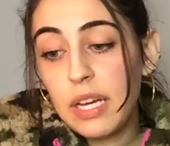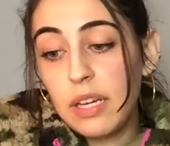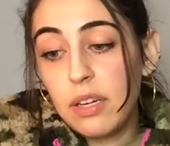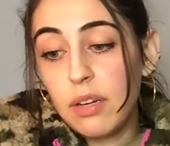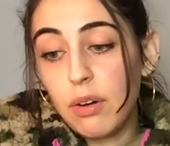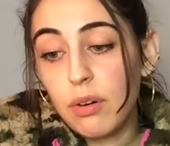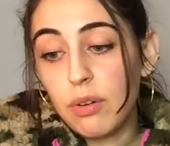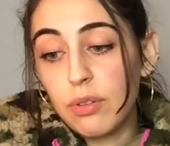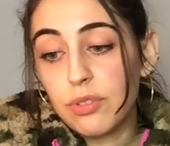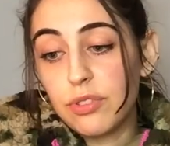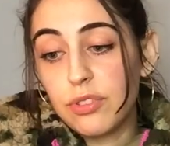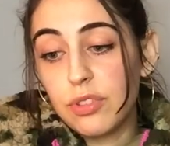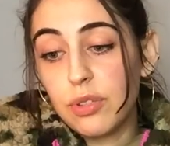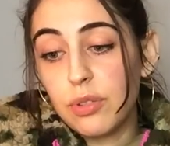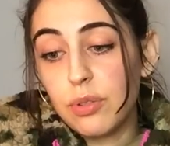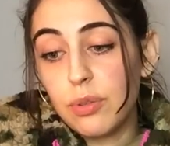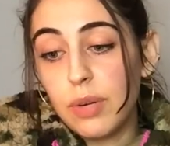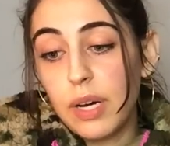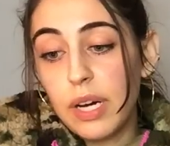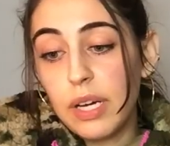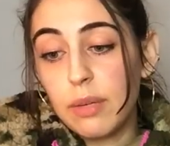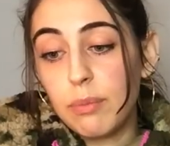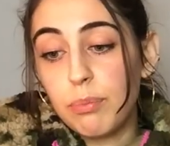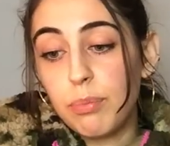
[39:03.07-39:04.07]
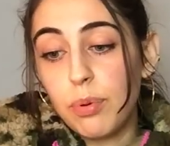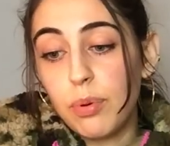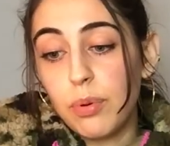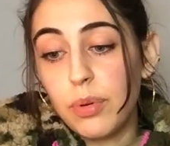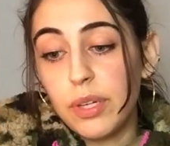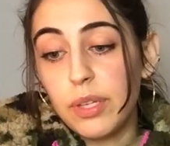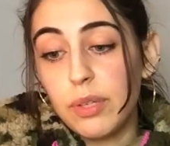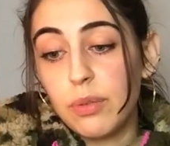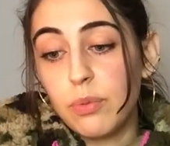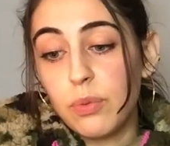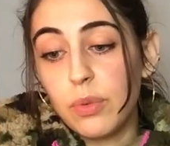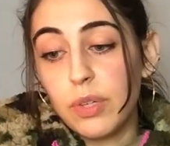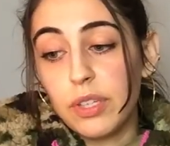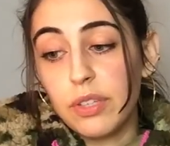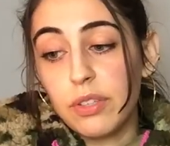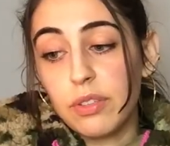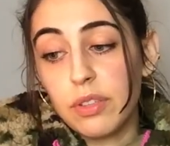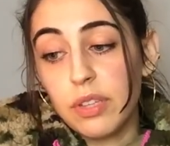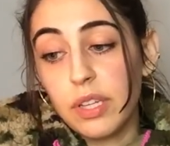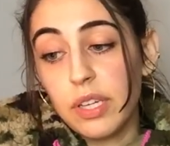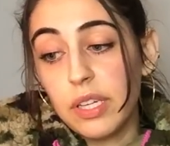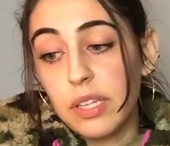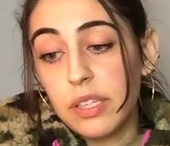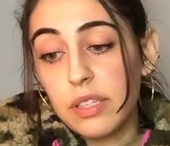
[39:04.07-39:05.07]
and also at a point where you're
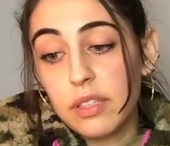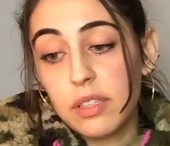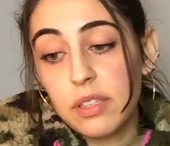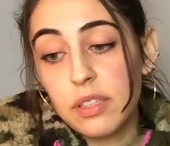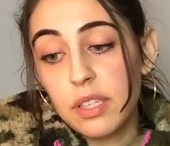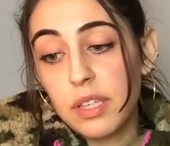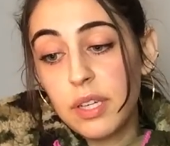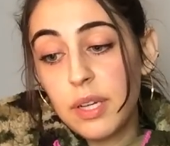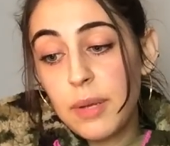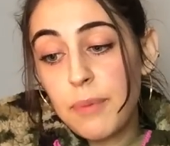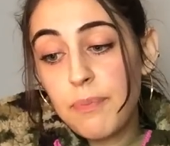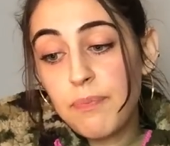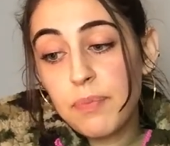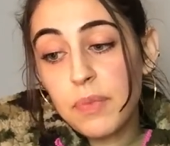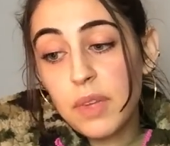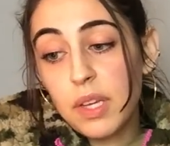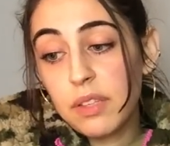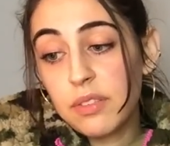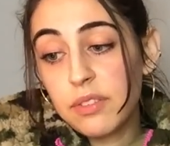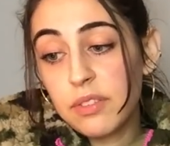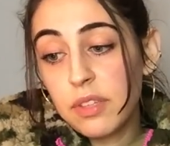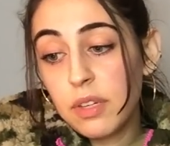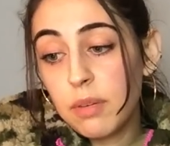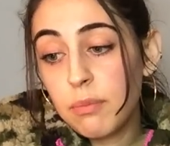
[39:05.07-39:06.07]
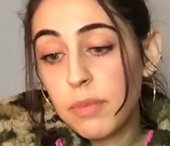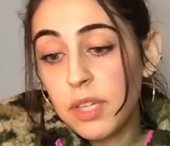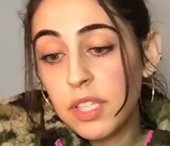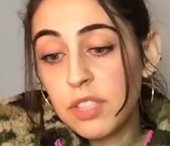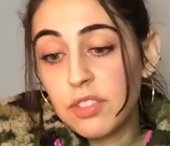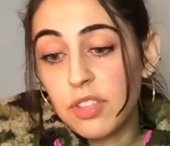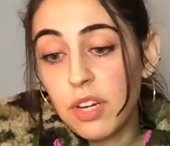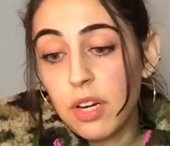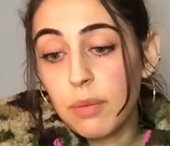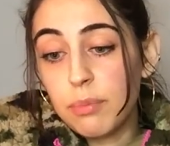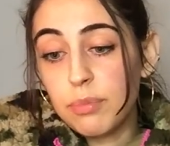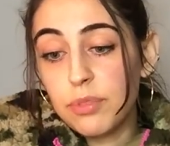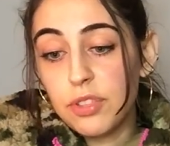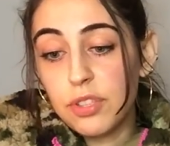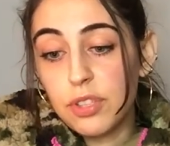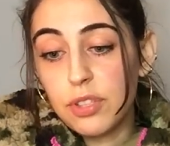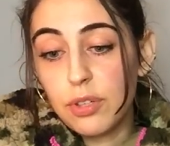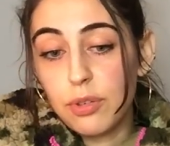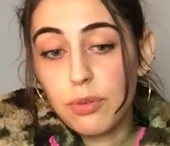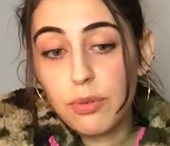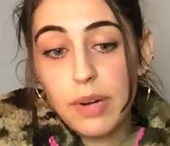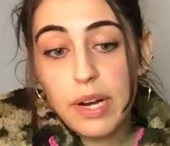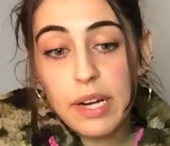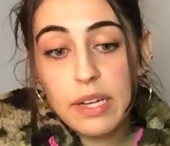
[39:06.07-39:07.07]
like it's not my job to
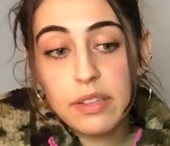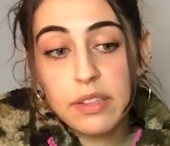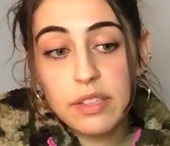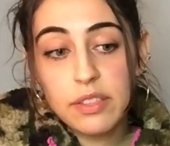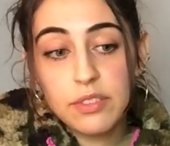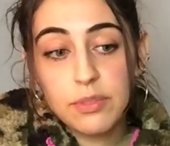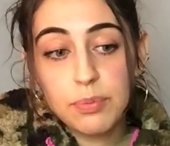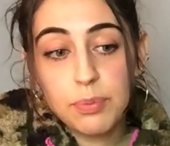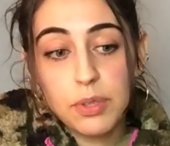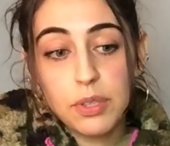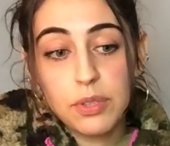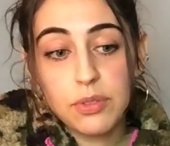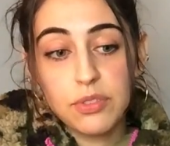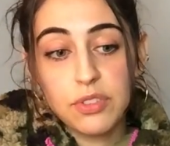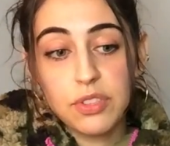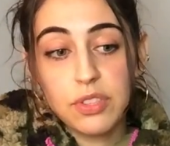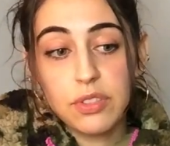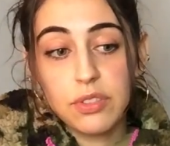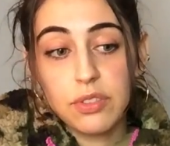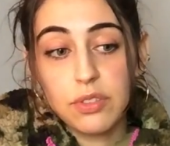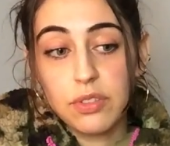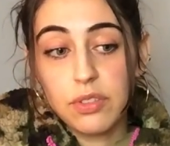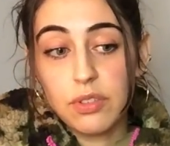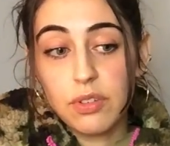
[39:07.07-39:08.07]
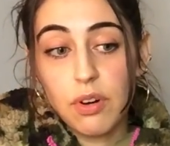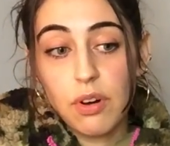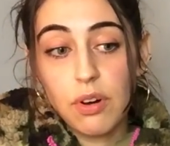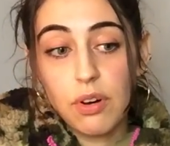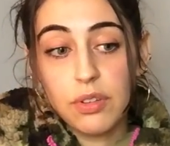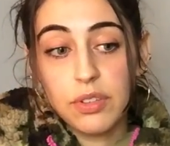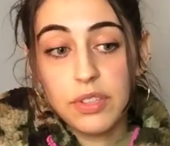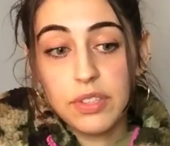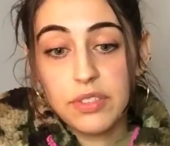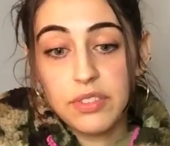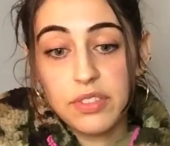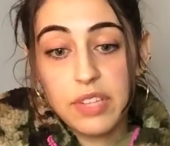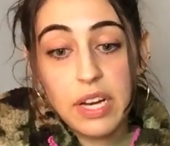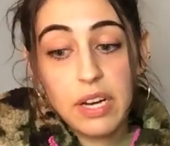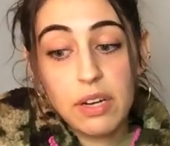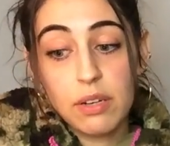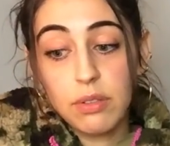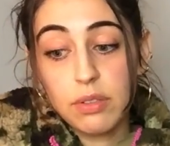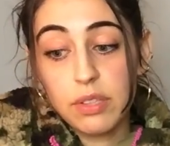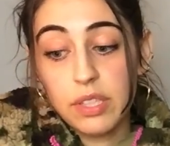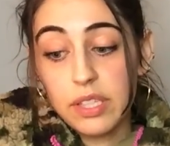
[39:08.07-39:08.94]
correct this person or to call this out.